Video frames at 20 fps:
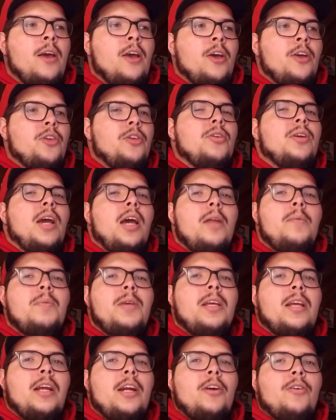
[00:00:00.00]
you got to be
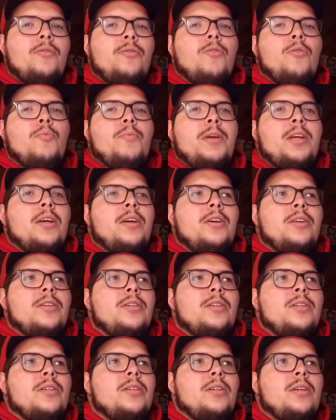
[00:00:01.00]
careful,
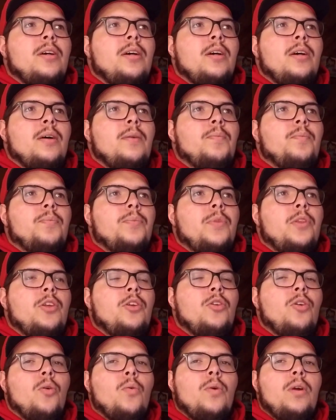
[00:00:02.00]
because you
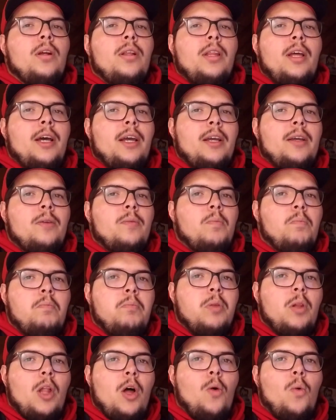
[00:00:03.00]
don't want to like
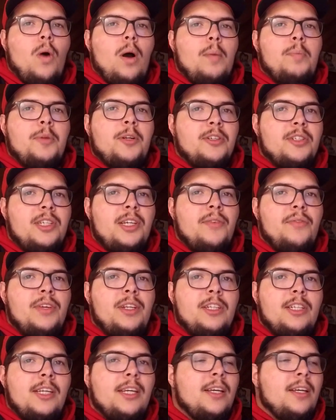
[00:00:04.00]
blow up your
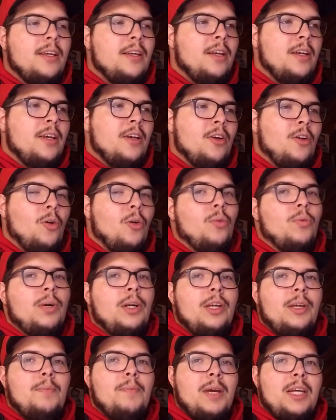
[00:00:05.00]
CVT or
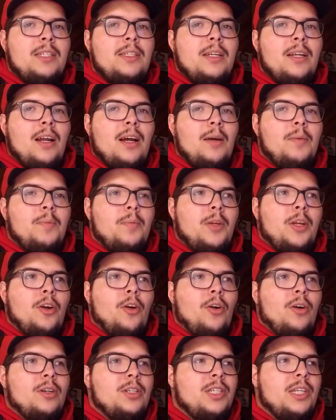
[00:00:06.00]
really mess it up.
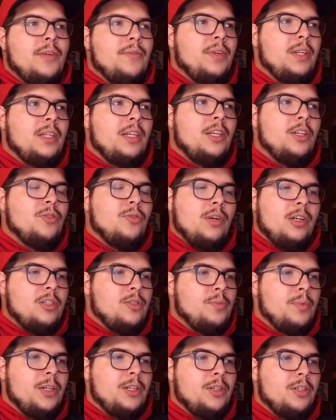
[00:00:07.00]
Our CVT
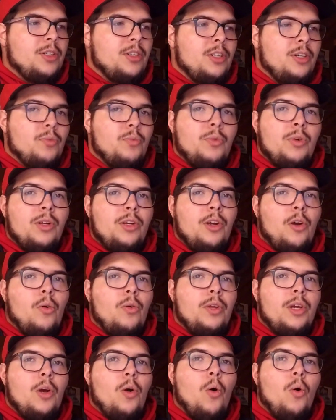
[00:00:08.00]
transmissions can really
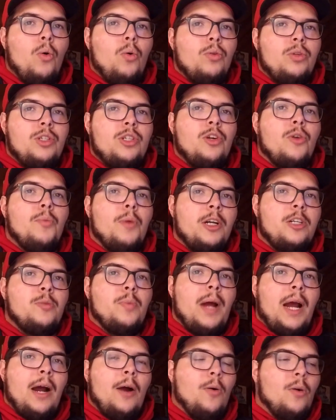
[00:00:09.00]
only hold so much
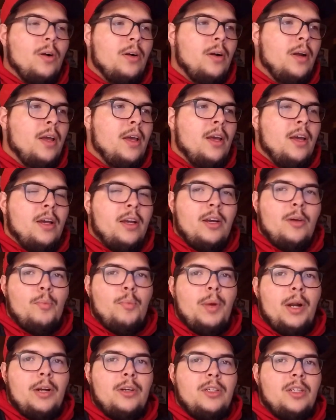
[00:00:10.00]
power
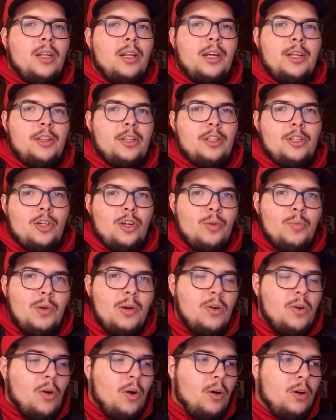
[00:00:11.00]
compared to like the turbo
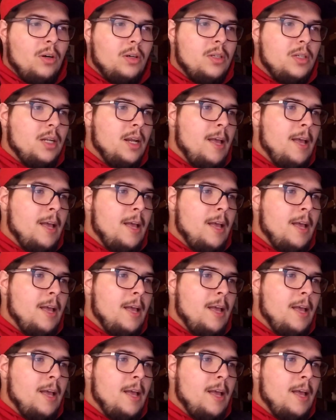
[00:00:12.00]
cars.